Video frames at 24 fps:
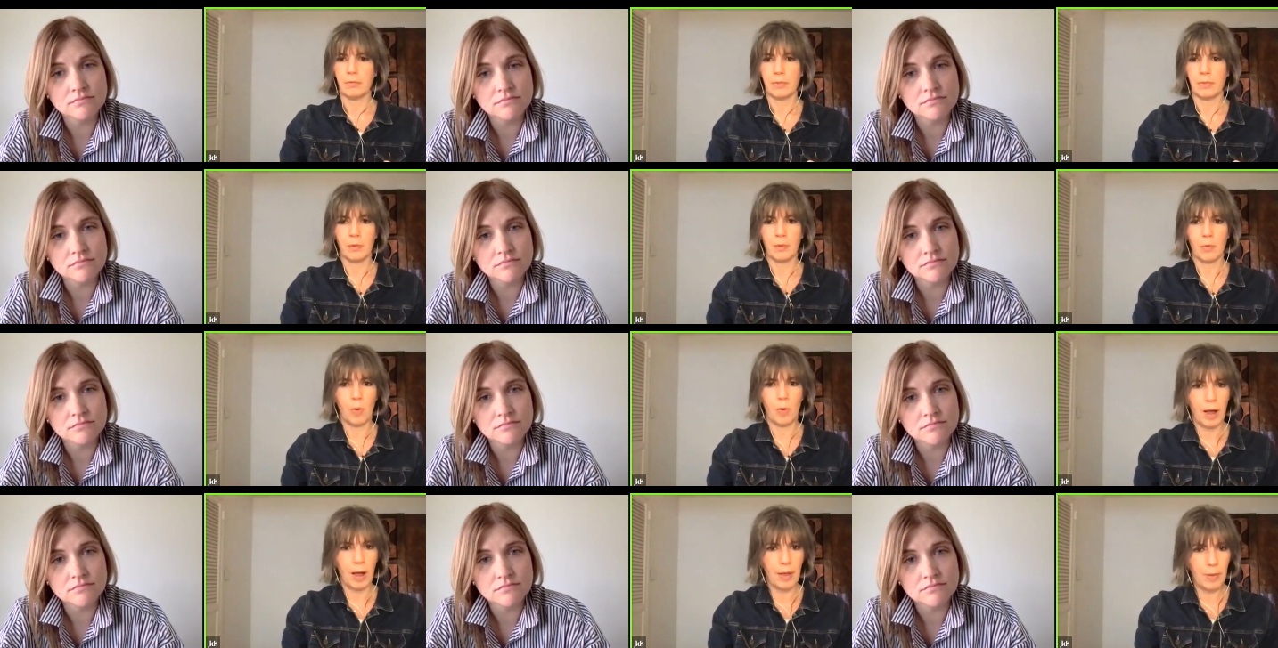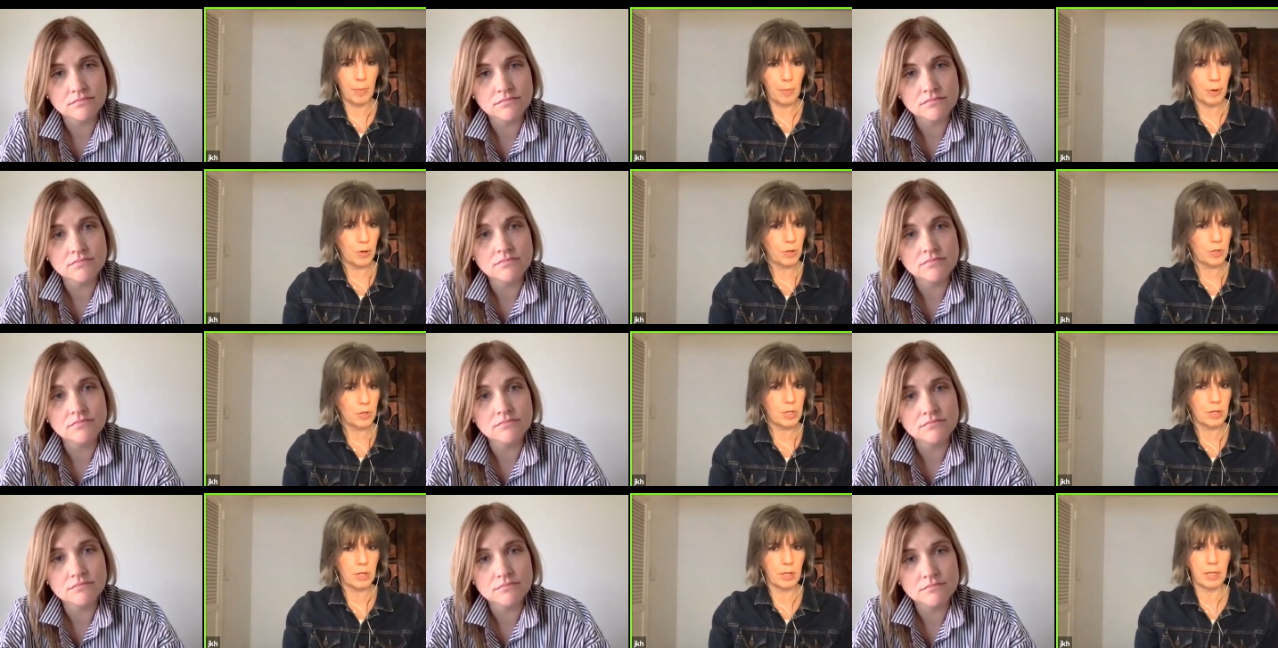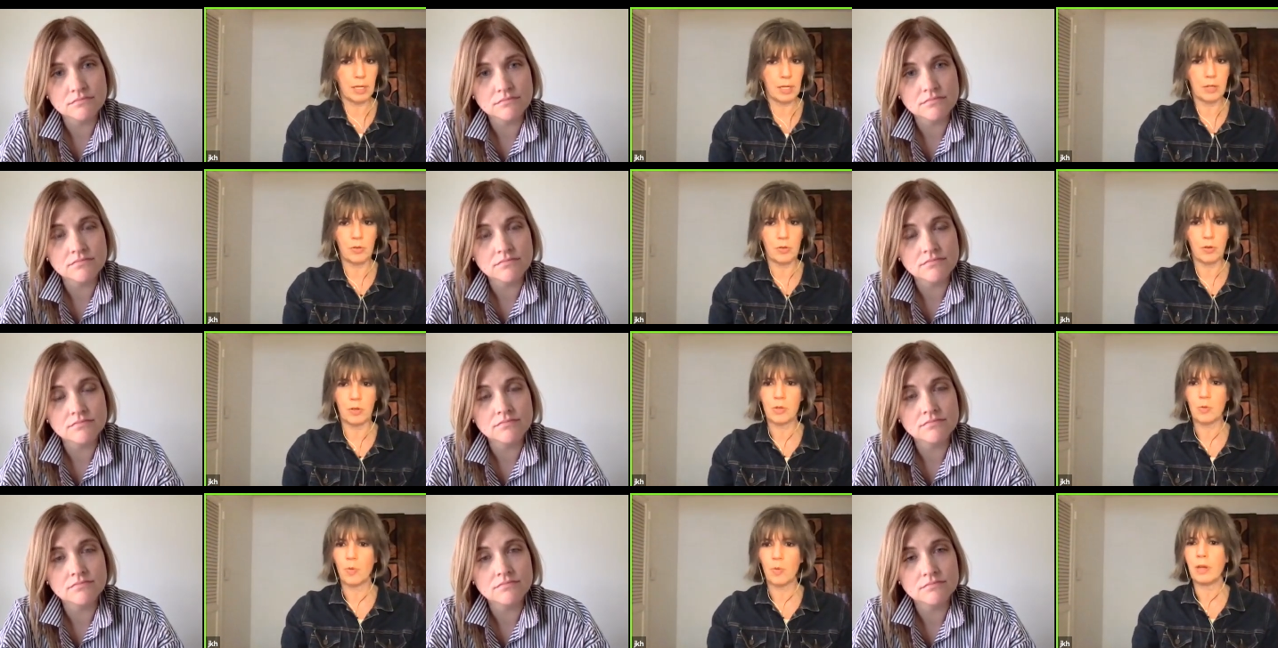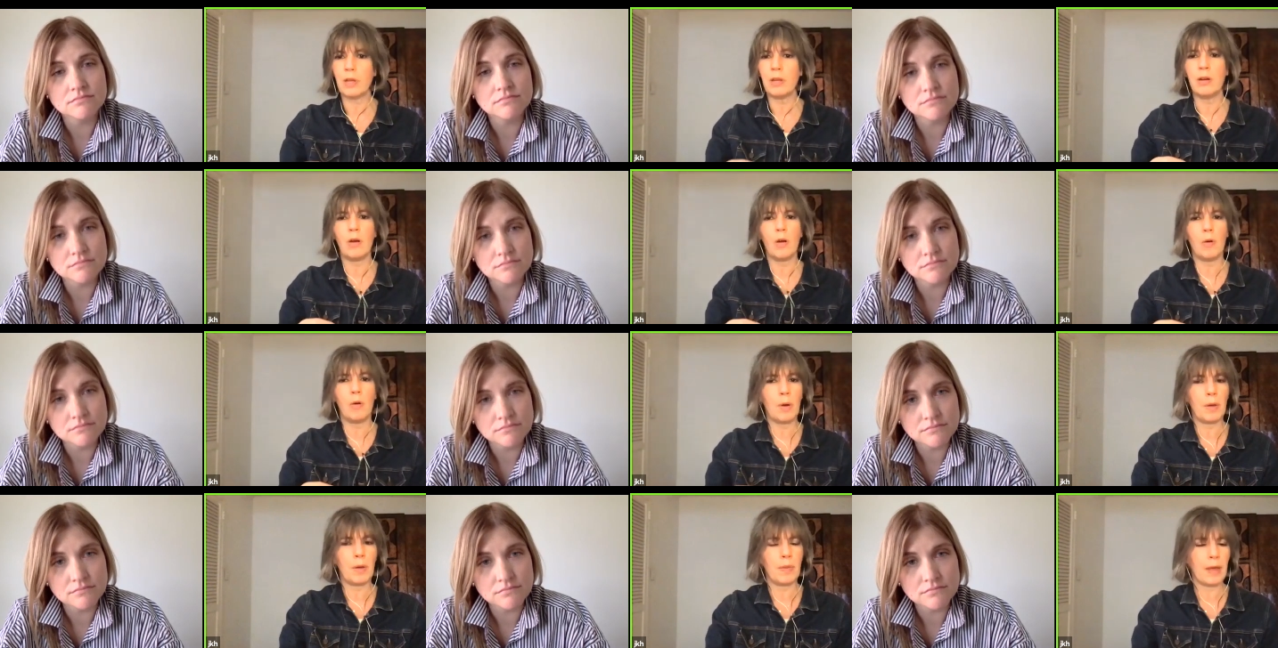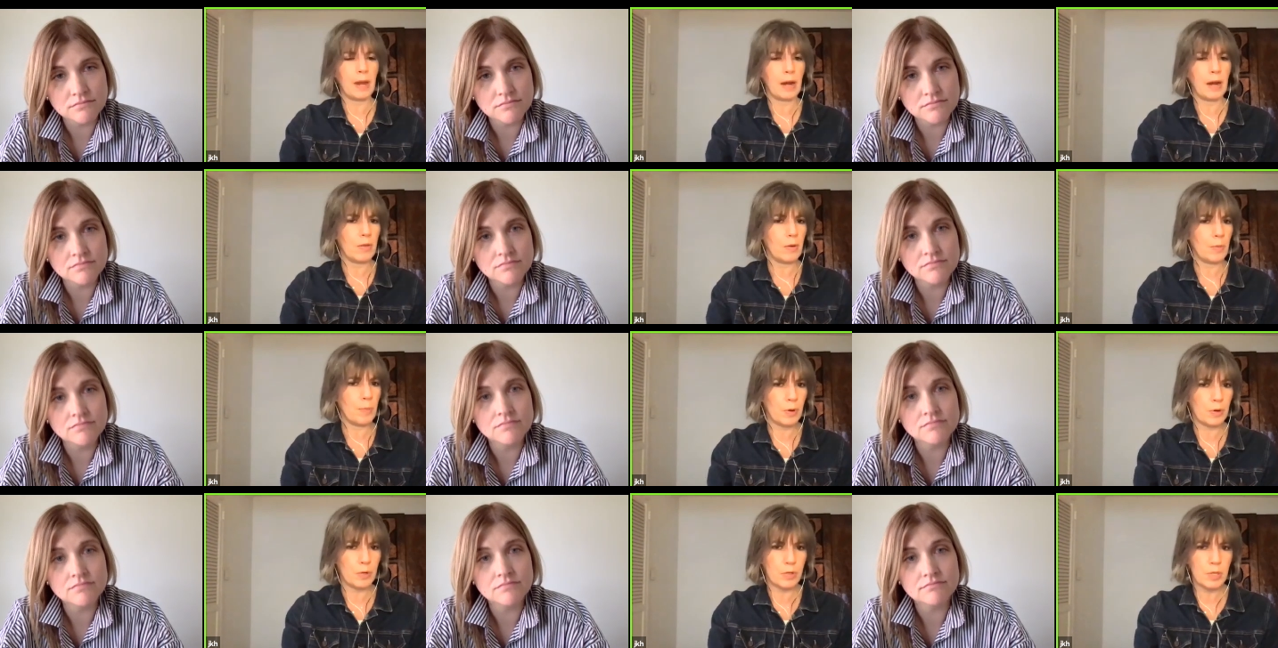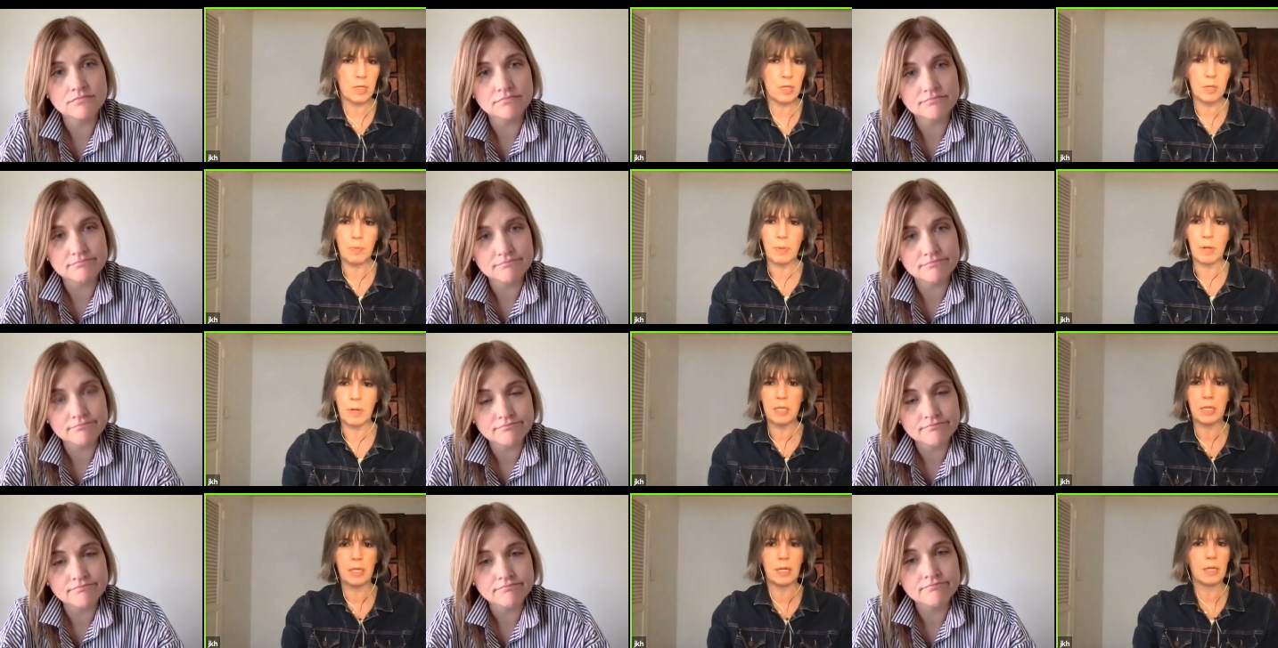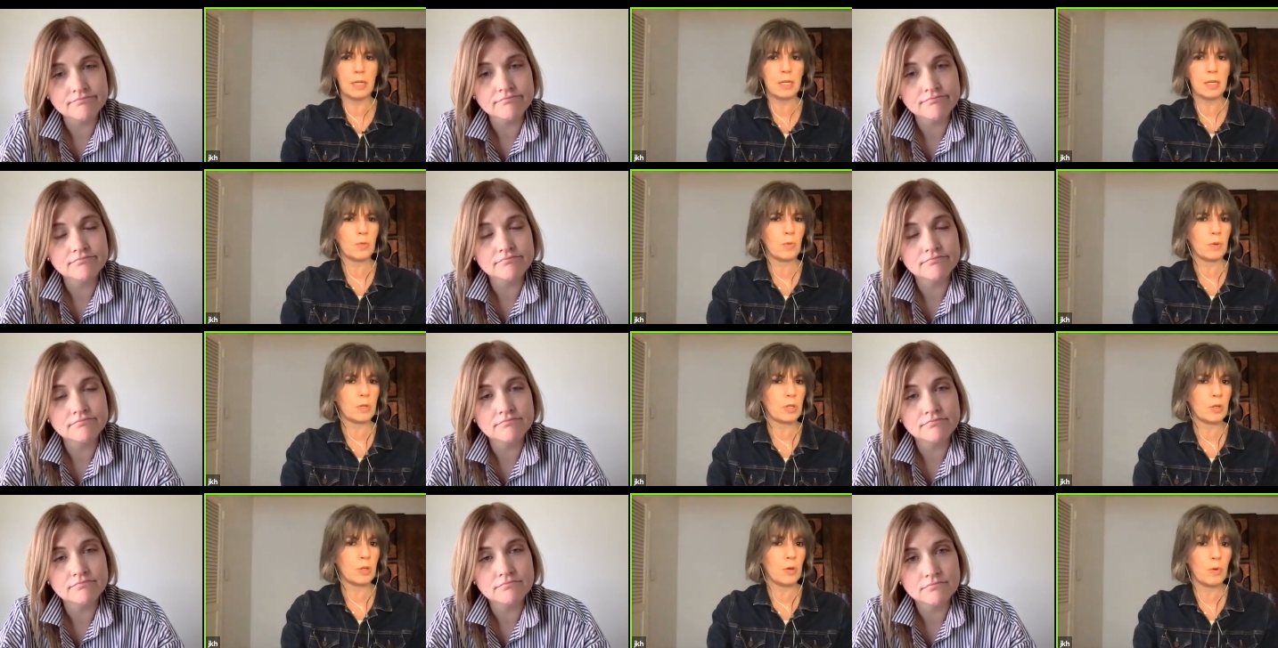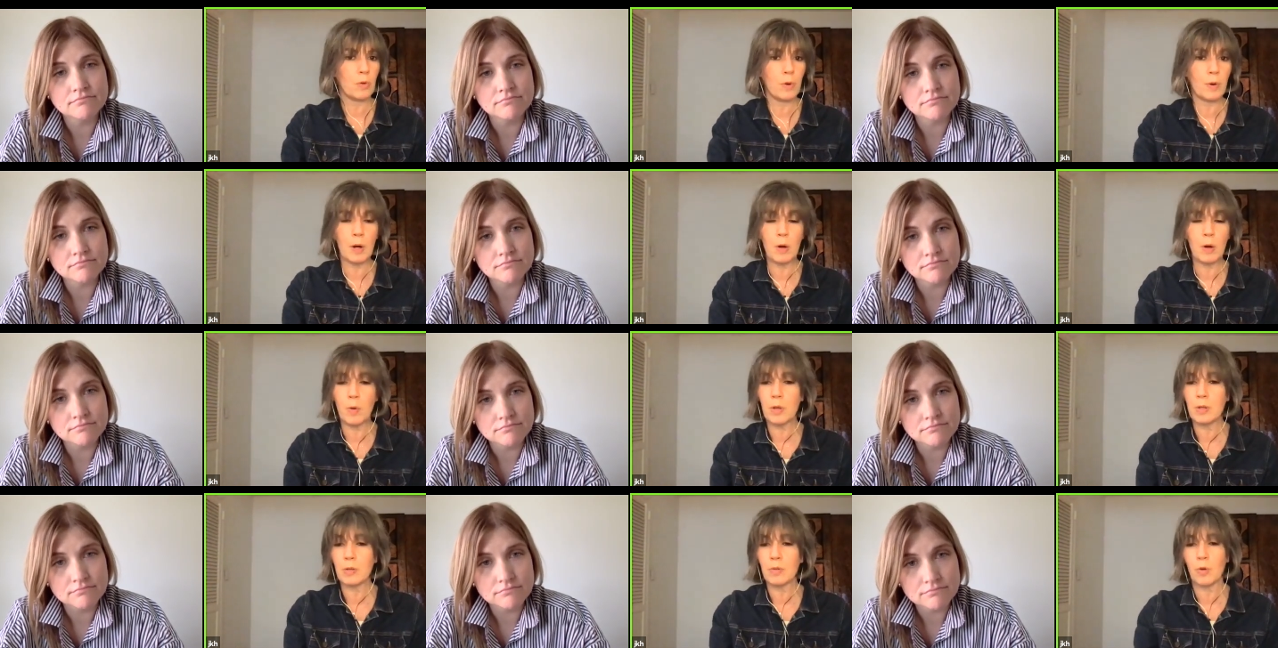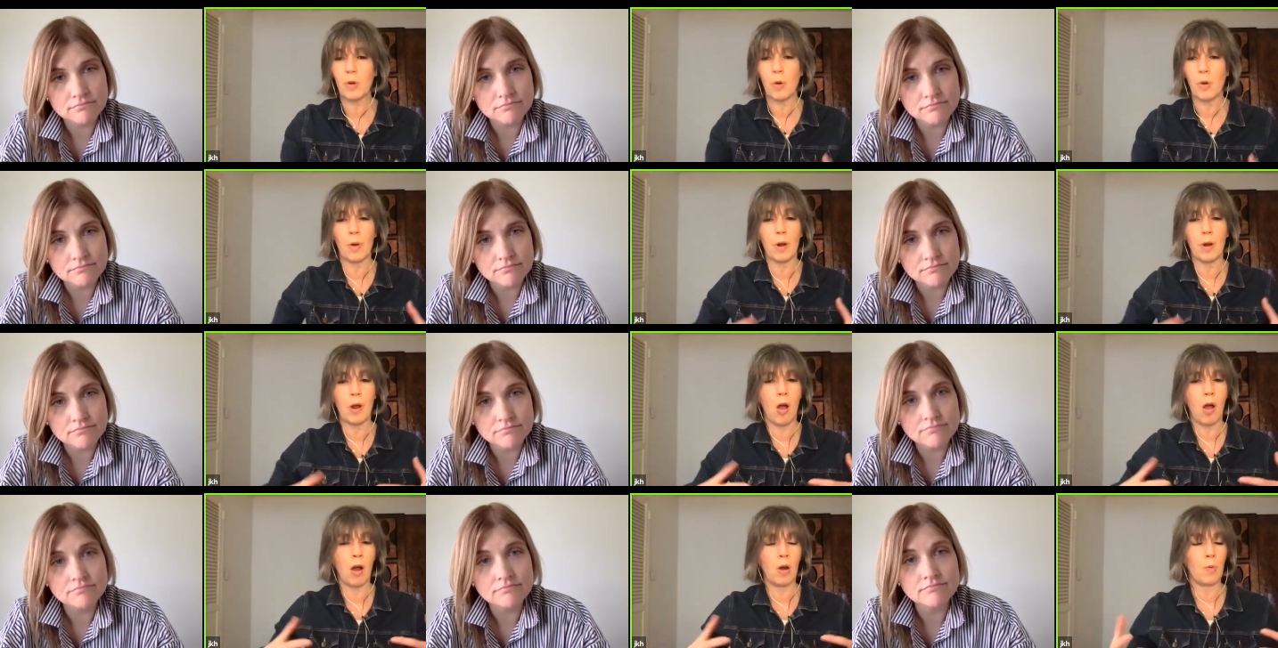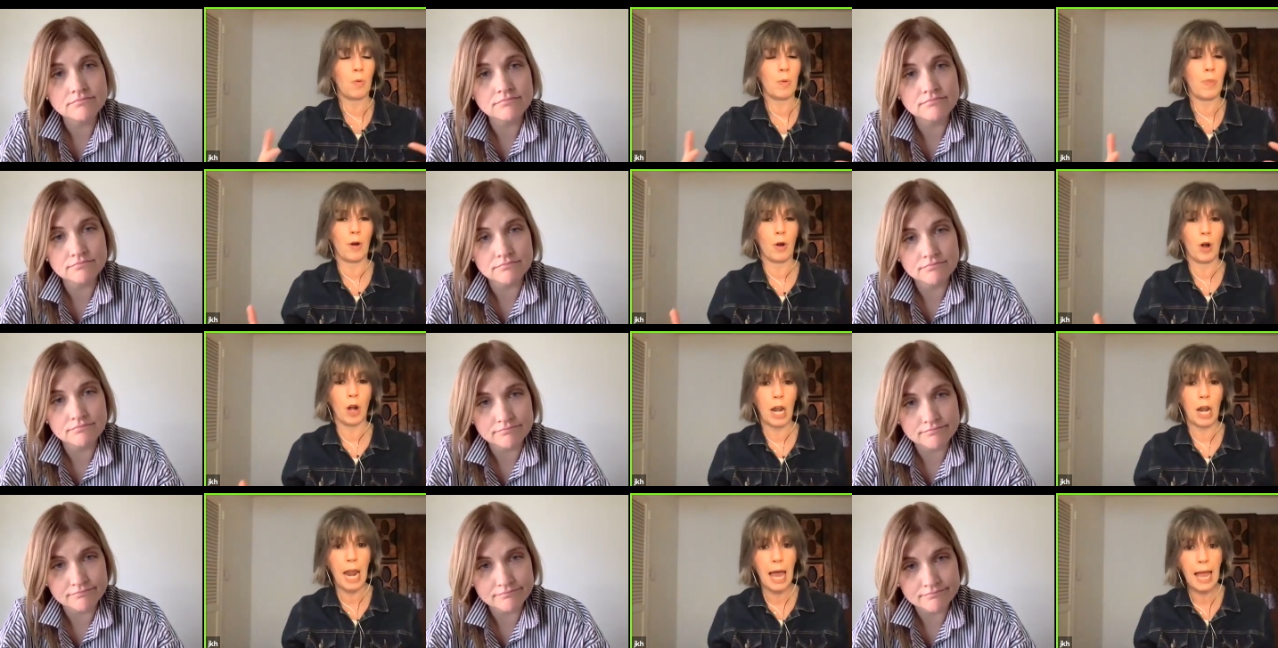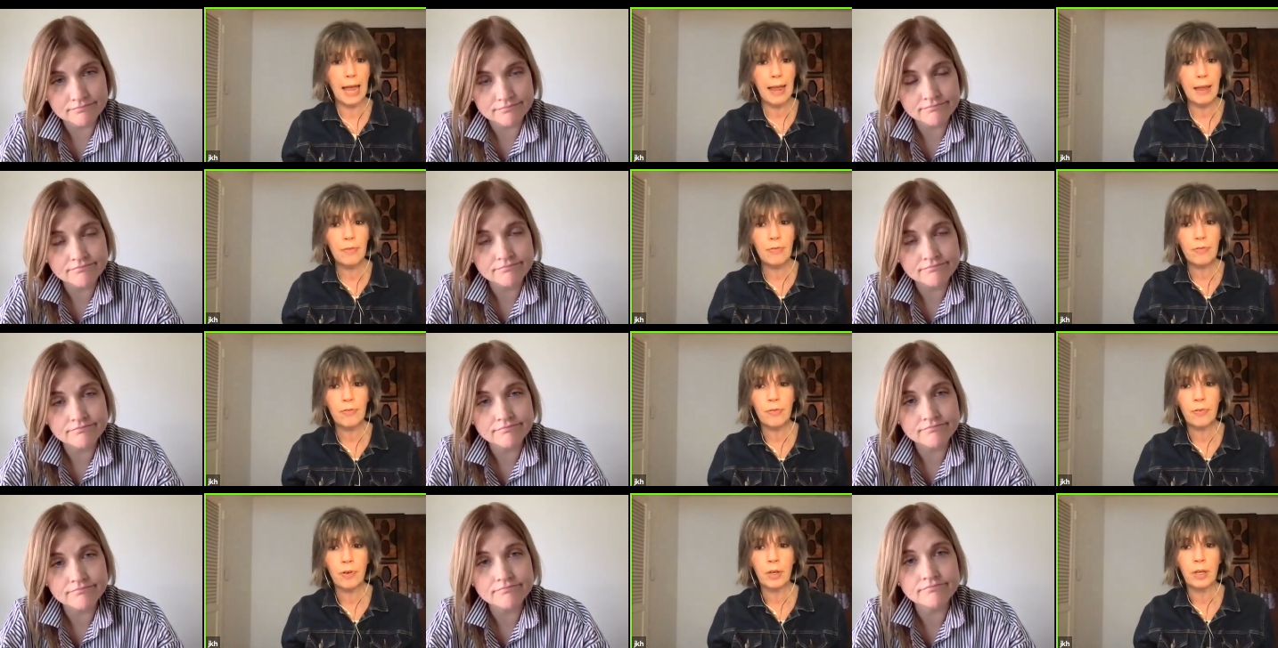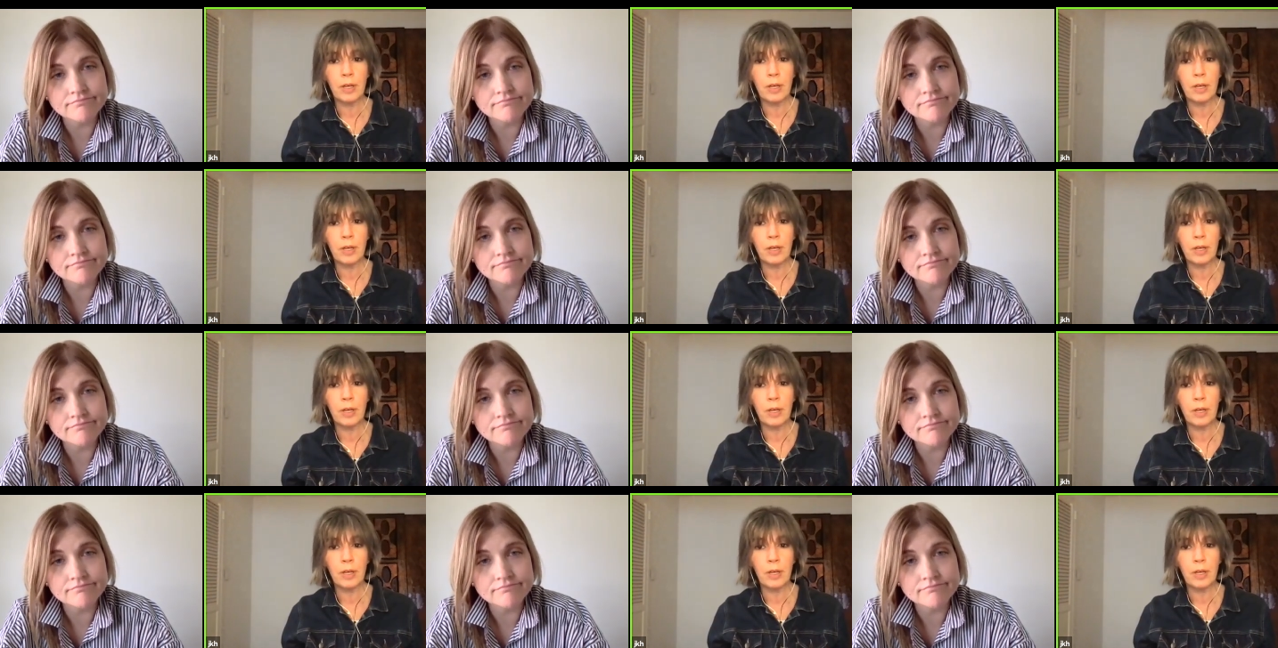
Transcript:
Speaker 1: why the personal interest, what you know about that other person's business, what's you know, what's going on in their life,